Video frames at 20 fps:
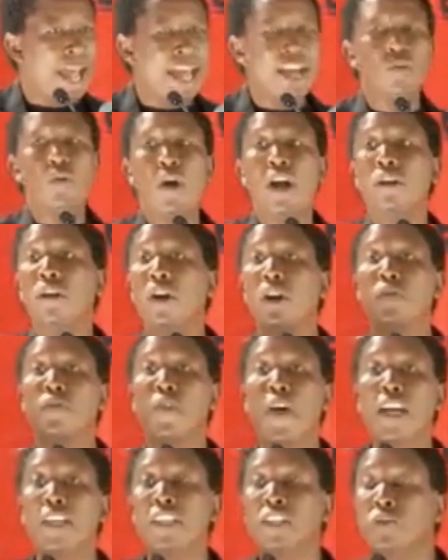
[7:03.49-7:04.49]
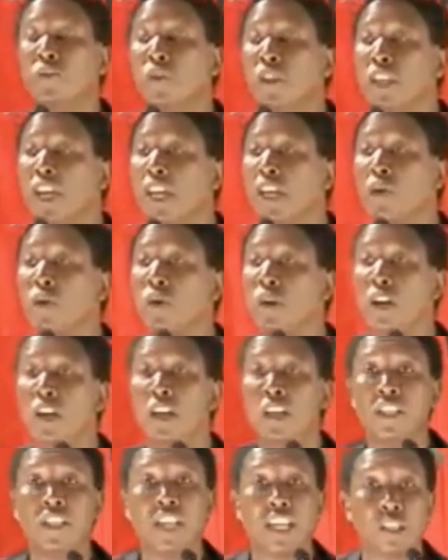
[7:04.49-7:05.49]
And we're not fighting with any
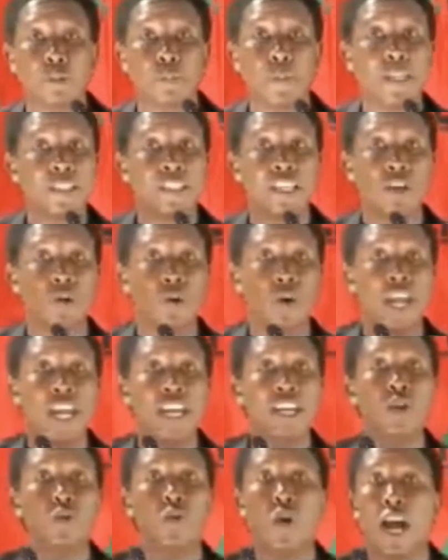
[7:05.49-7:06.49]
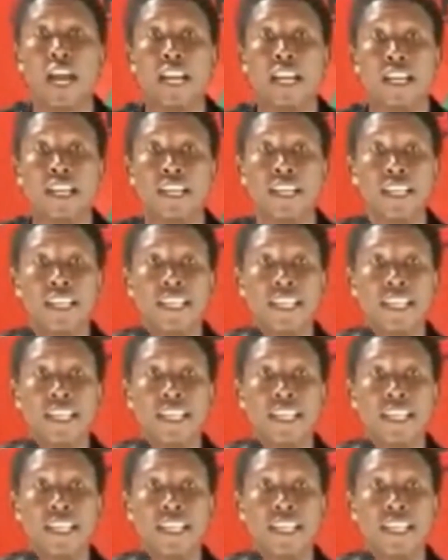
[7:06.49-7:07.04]
religious person or anyone.